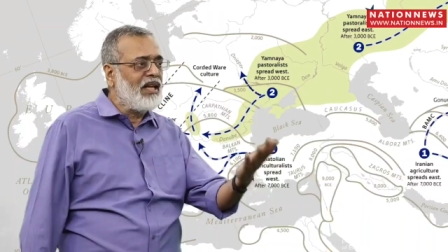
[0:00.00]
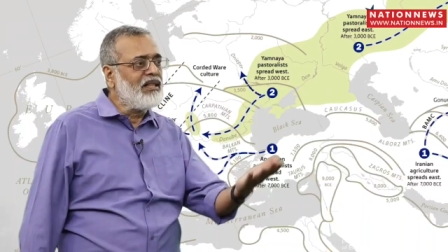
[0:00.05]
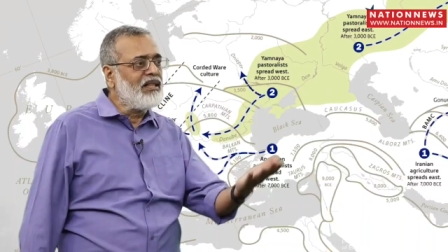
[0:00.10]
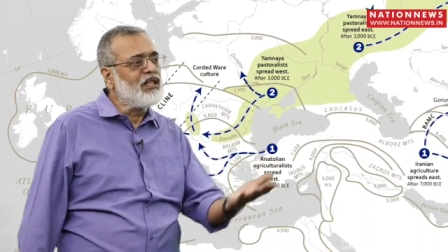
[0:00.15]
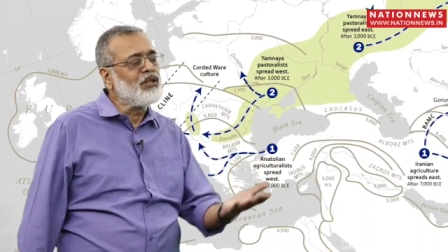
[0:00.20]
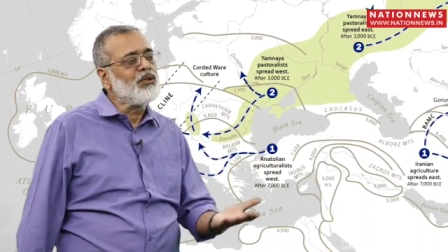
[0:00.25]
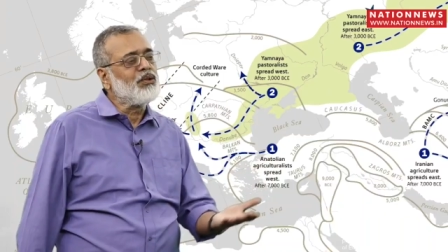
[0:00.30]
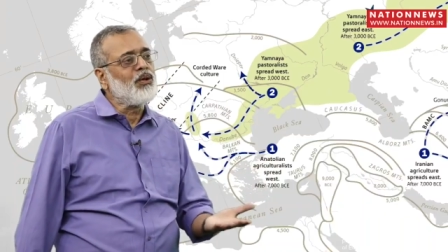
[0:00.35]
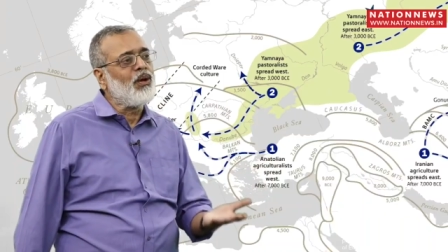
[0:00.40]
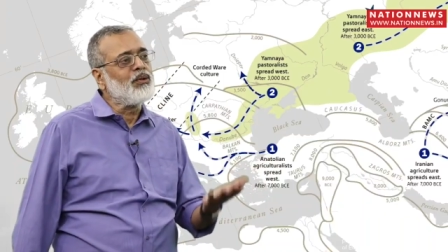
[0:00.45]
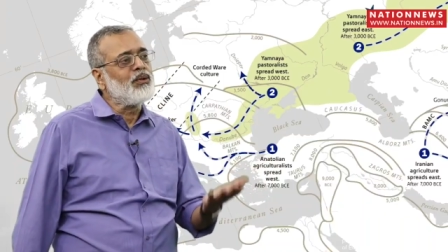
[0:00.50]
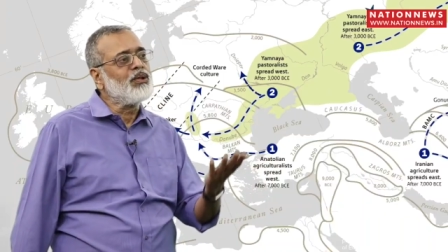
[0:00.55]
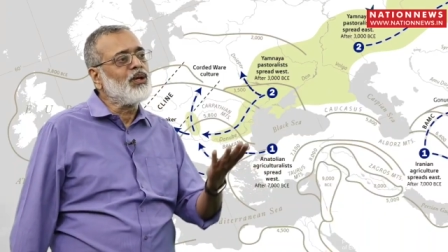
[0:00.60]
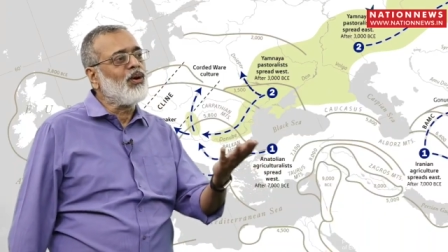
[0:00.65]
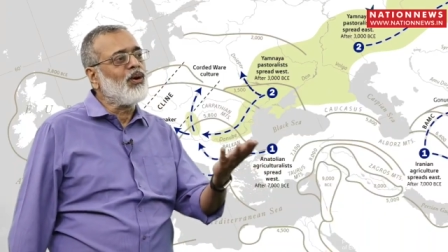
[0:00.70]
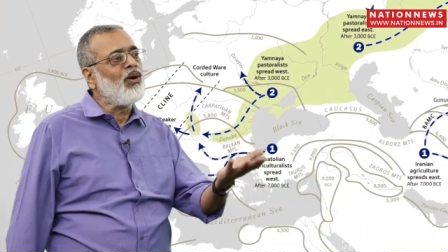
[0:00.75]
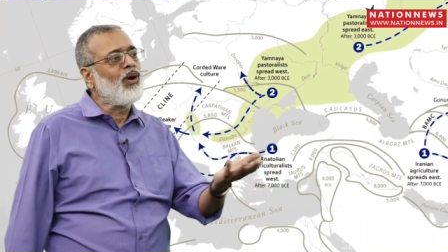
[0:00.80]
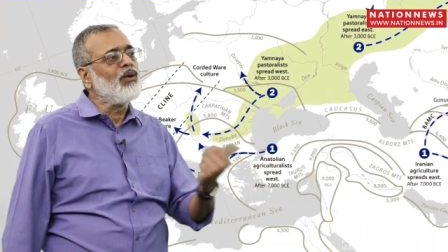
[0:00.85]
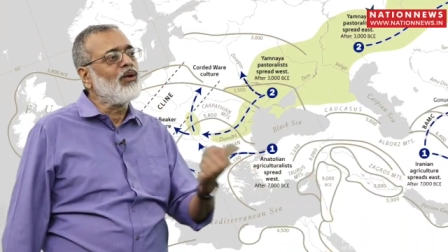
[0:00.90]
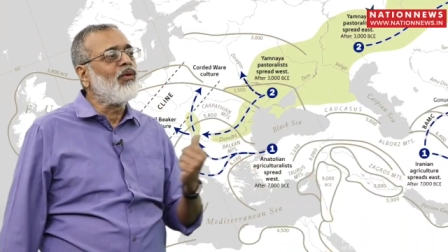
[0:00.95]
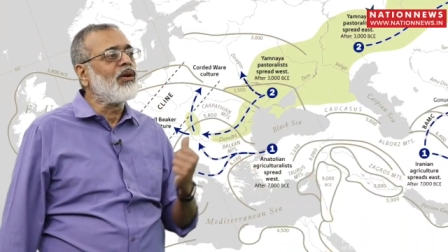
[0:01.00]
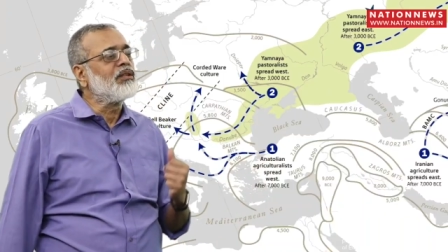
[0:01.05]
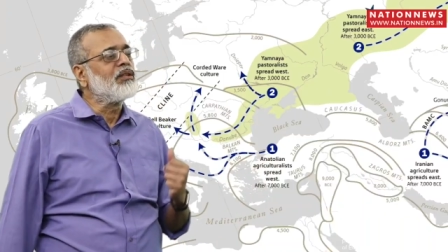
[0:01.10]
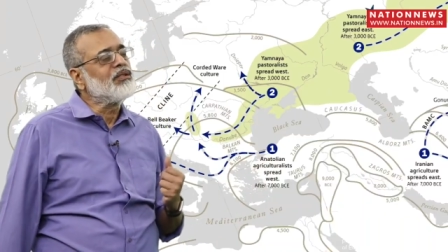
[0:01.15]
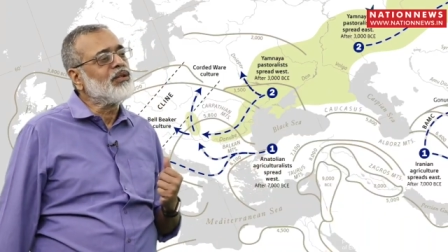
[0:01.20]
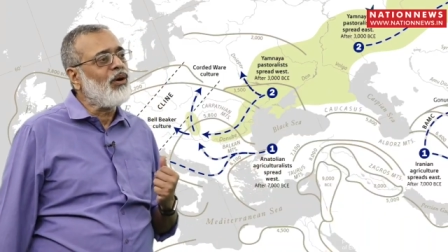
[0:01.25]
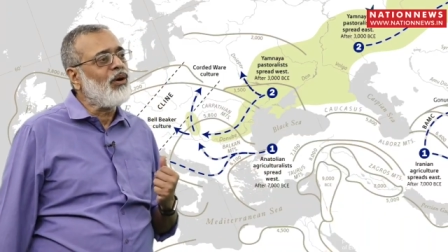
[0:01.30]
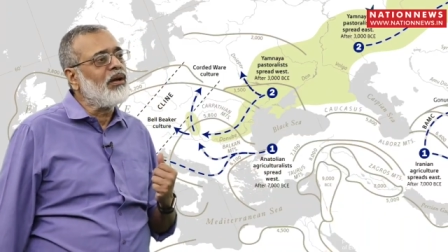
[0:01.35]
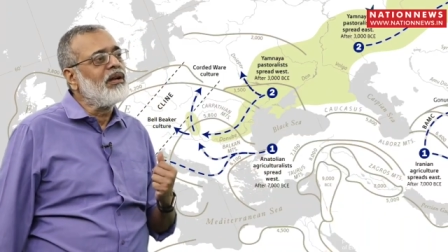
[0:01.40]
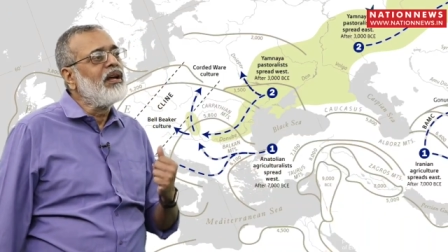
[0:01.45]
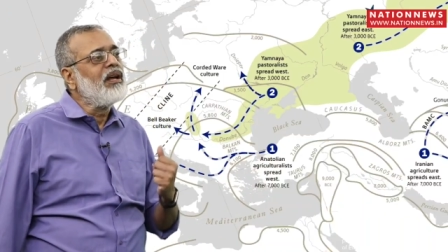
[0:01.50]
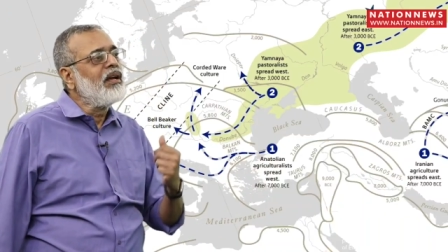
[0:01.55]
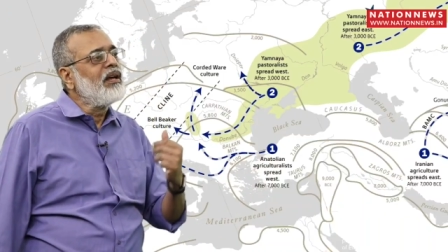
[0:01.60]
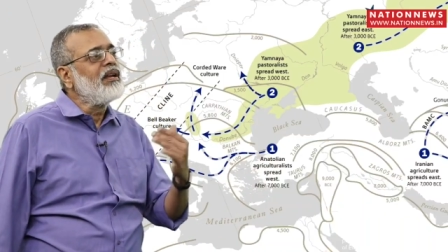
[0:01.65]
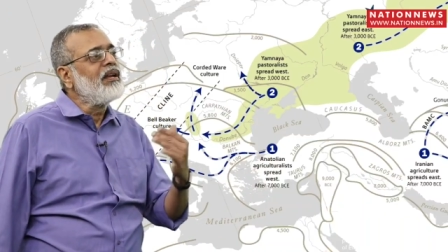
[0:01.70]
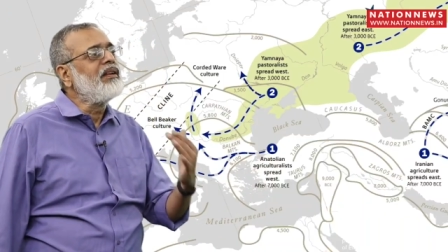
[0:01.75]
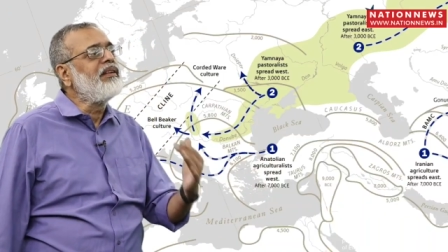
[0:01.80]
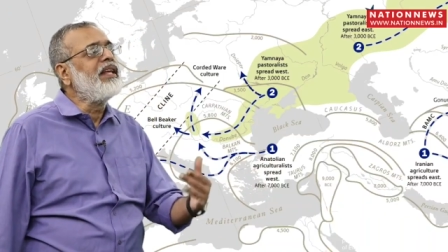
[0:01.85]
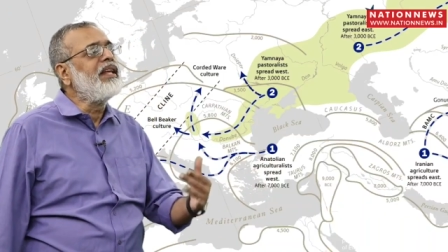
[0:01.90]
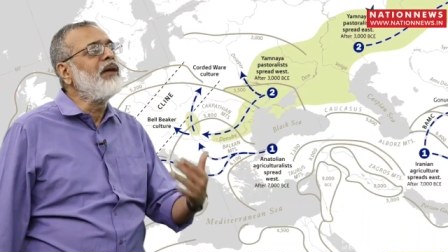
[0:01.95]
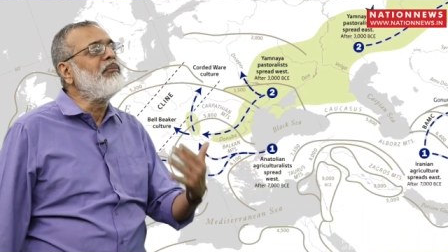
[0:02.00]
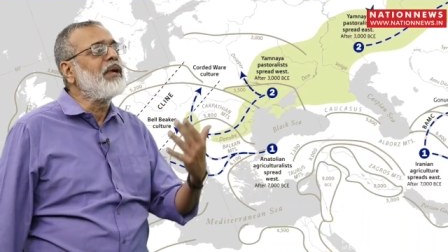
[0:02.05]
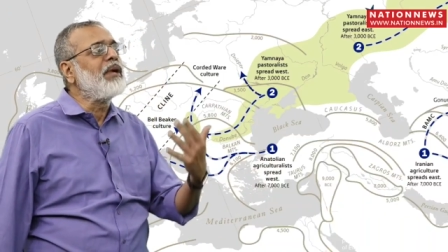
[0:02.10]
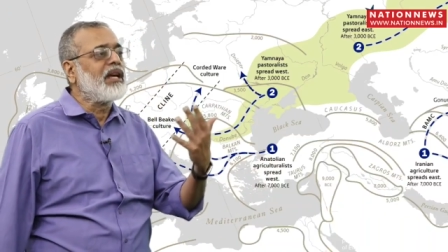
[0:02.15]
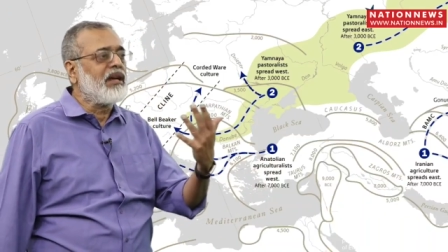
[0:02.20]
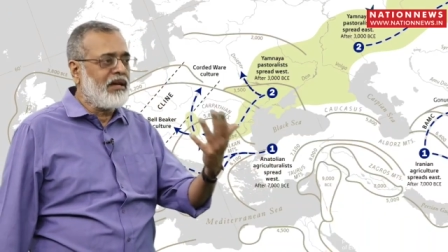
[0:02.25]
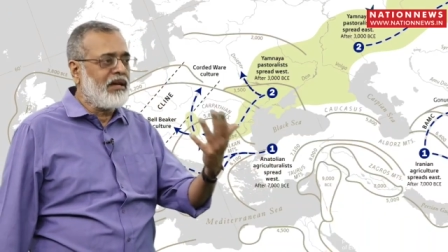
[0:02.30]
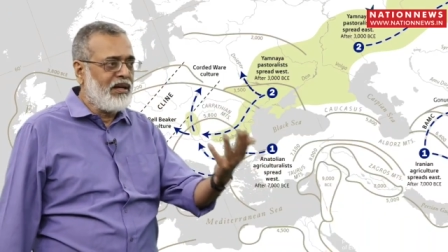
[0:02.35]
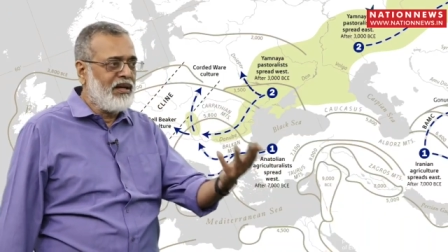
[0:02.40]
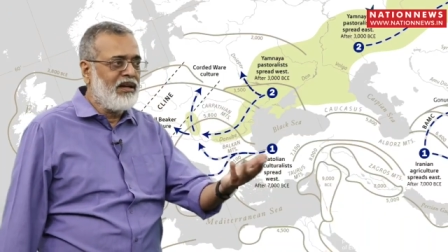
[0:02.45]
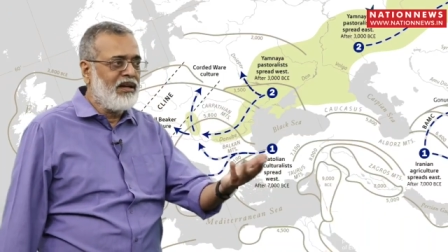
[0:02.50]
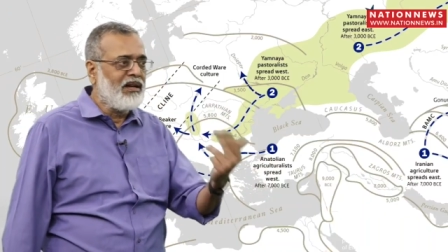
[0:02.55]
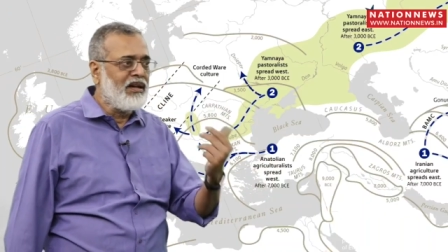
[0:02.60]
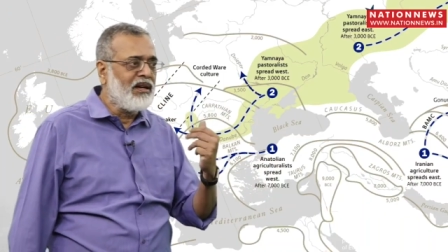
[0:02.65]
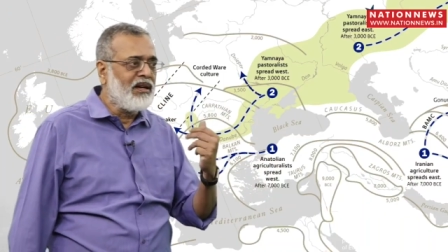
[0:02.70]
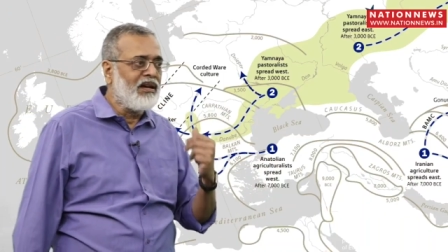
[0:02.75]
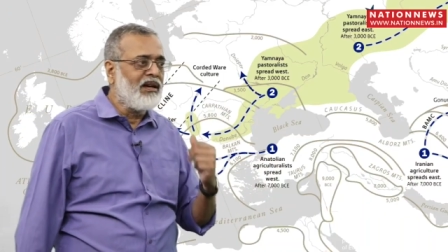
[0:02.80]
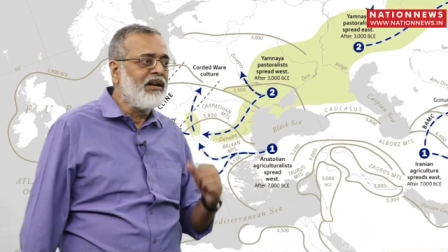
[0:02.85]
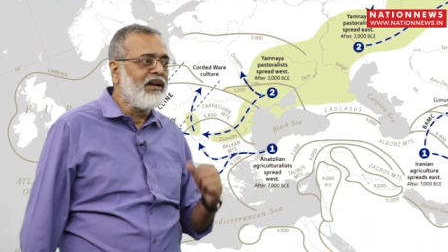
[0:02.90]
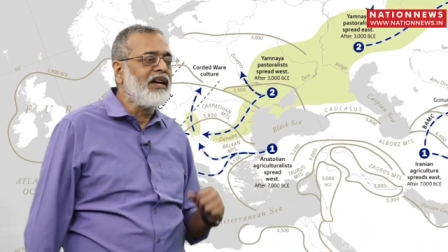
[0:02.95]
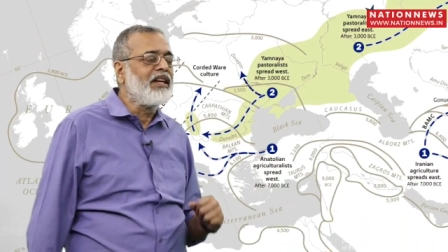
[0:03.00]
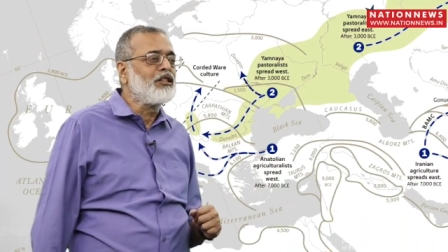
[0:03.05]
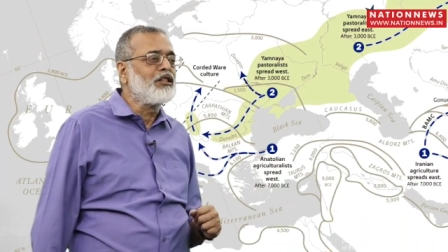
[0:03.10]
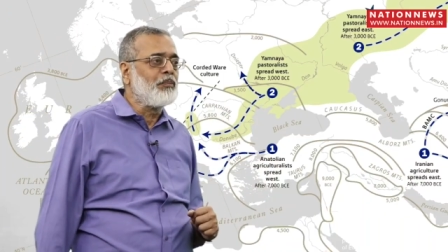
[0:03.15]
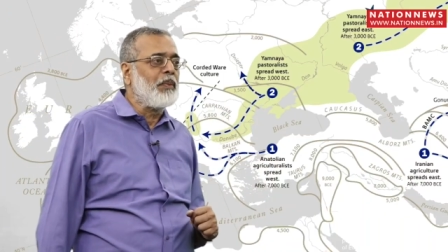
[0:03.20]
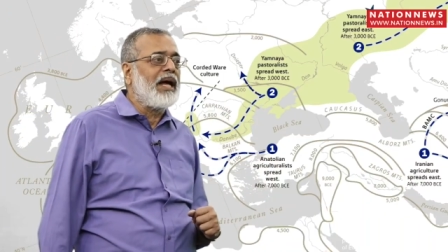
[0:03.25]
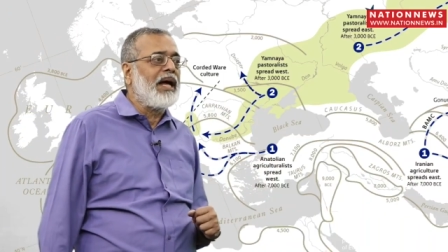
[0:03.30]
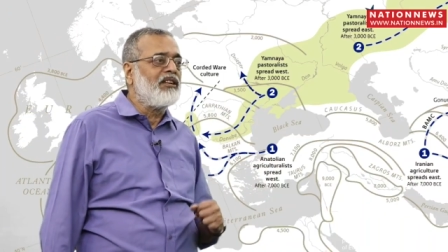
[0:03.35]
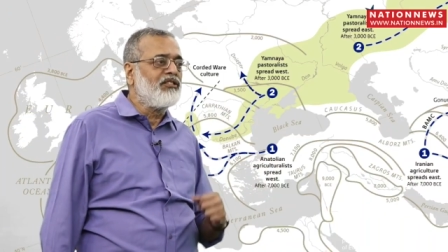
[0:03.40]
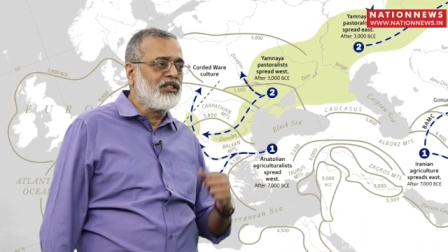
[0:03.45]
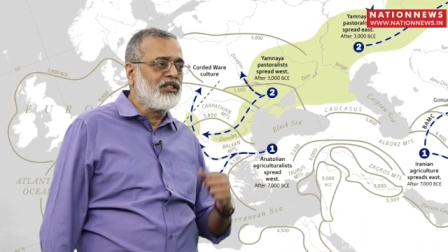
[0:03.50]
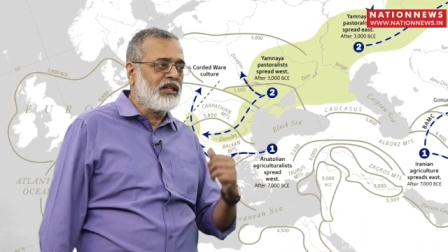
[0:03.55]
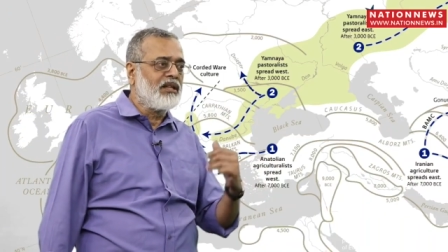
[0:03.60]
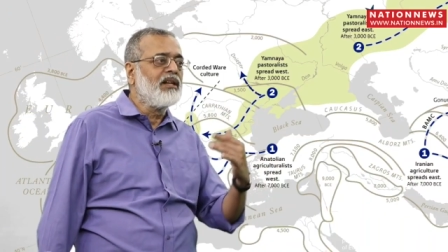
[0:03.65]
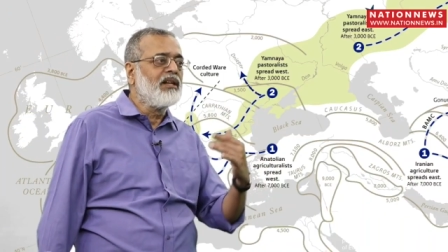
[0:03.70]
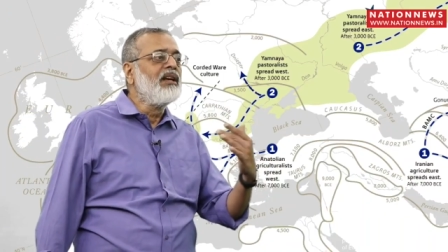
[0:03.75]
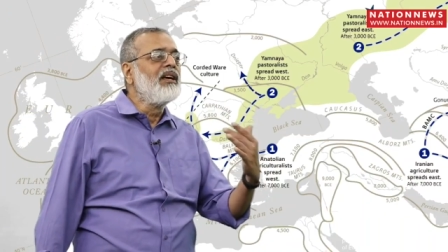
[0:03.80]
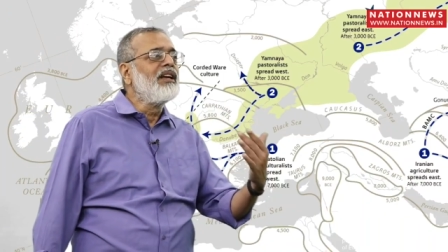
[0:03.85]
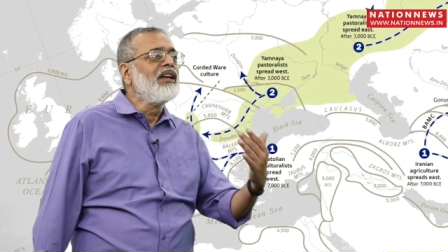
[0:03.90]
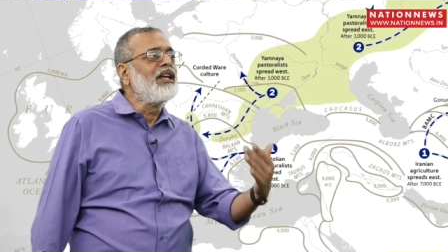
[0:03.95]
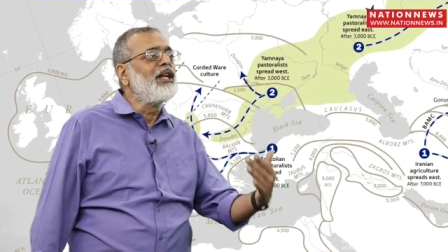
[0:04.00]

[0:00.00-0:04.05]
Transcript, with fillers: And this is also called what's called demic uh, expansion,